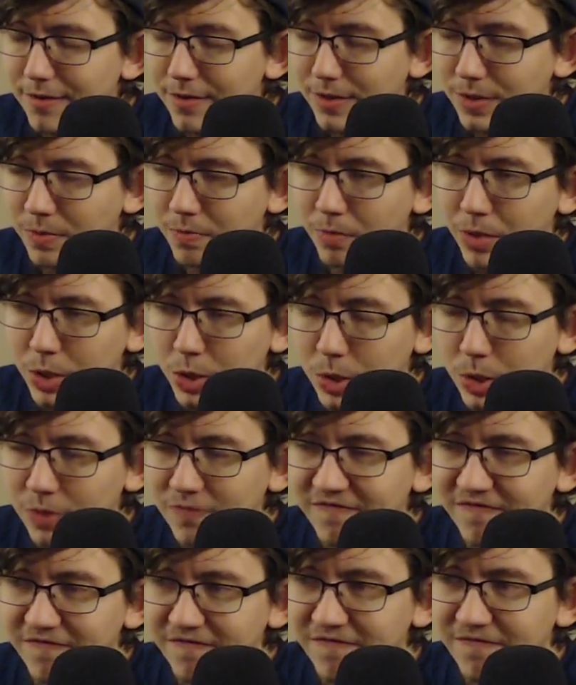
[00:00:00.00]
as much
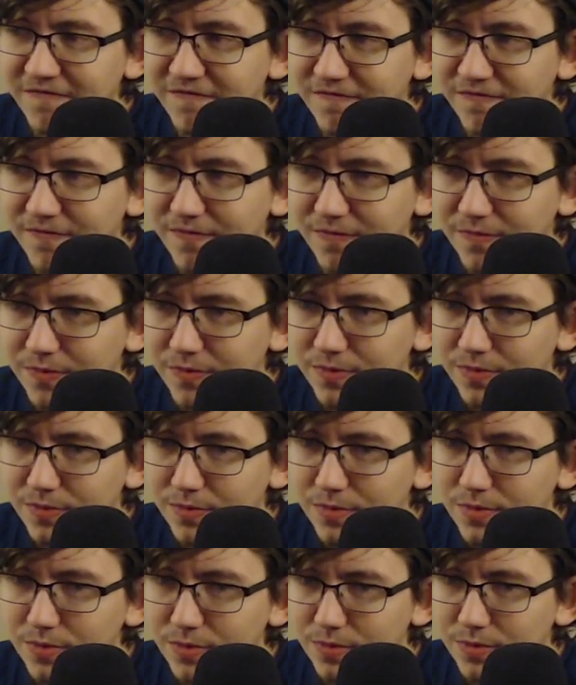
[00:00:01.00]
of
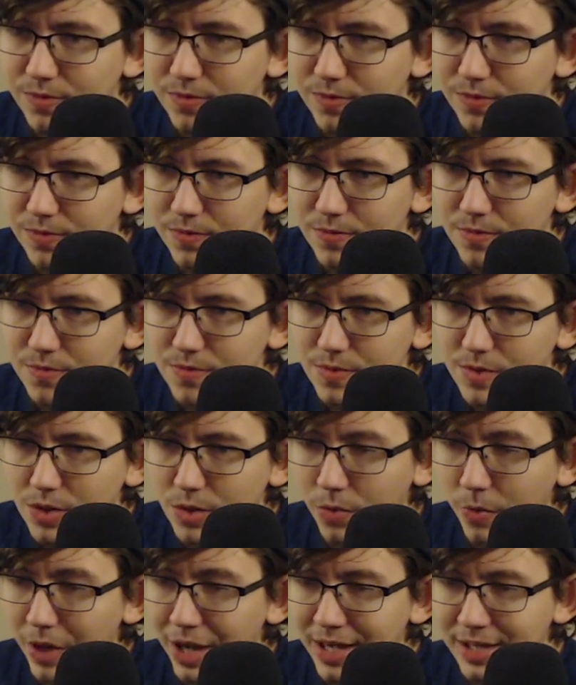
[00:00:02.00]

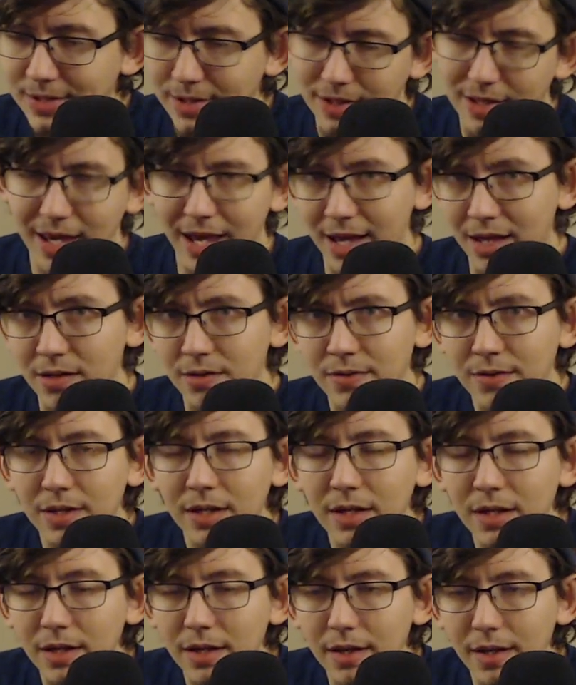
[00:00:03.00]
it away as I can.
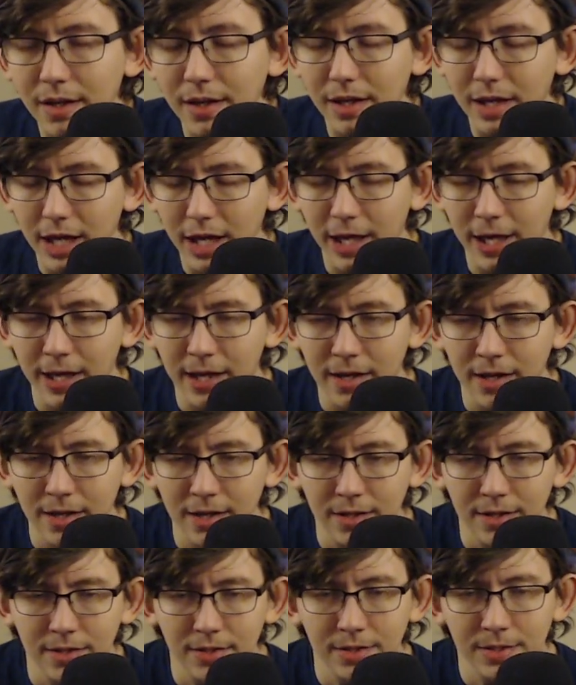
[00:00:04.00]

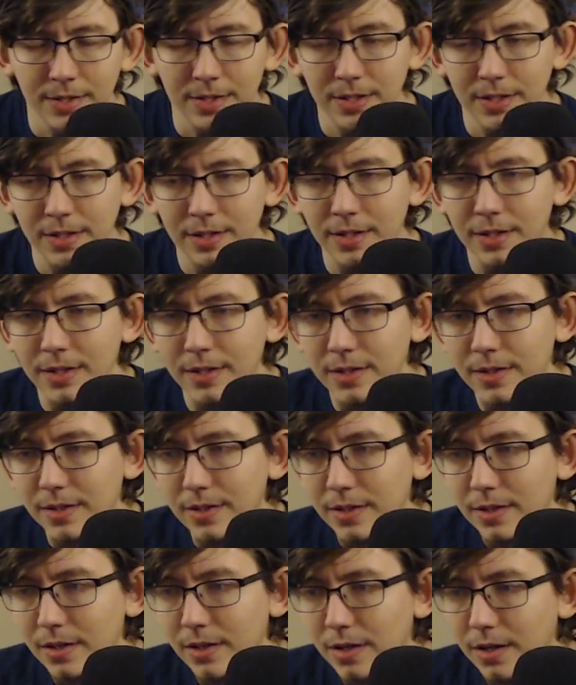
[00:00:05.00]
And
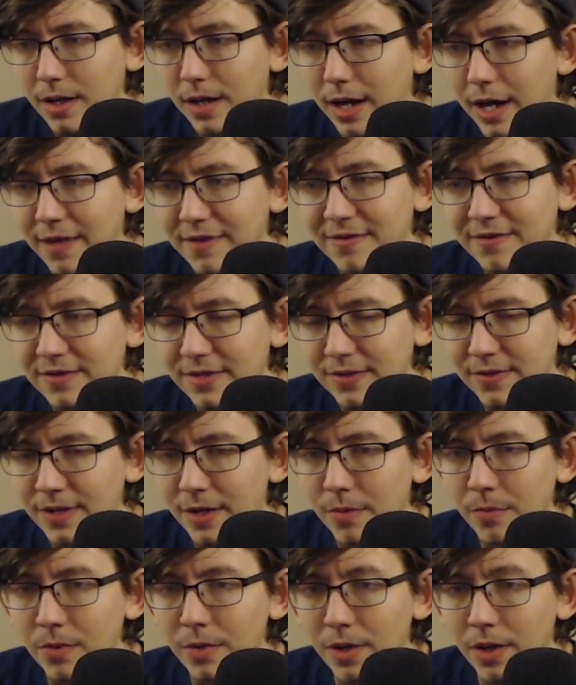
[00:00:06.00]
I think
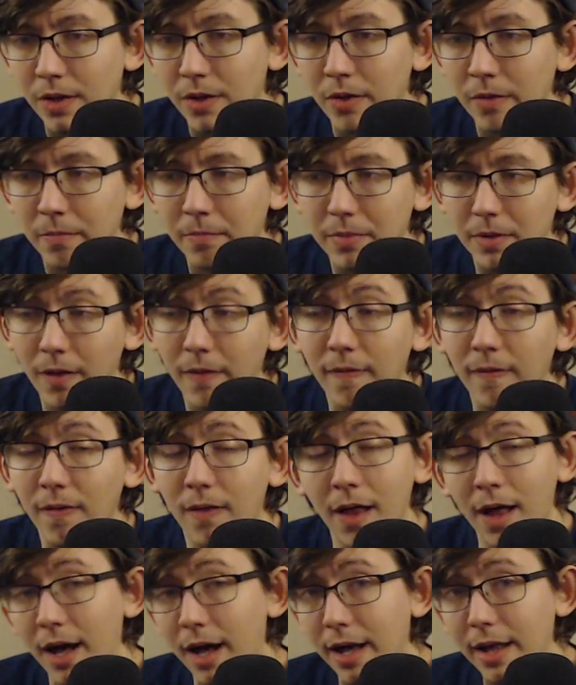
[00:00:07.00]
that will help a
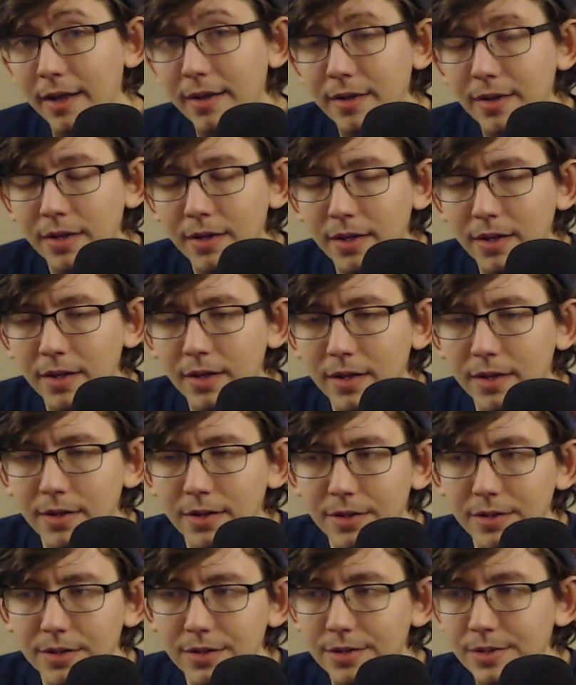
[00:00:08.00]
lot.
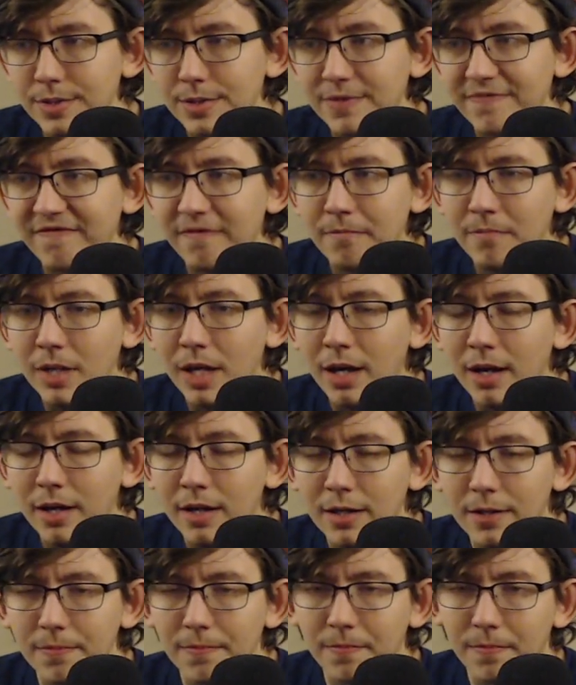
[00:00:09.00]
Because if I'm
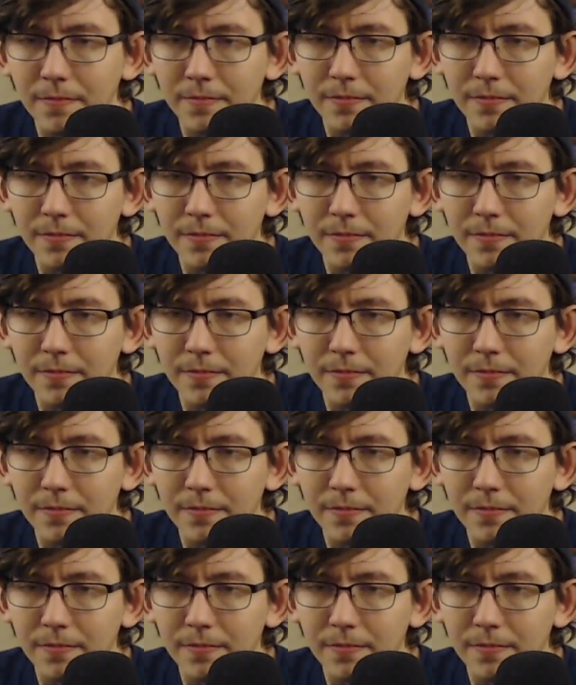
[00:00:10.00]
not,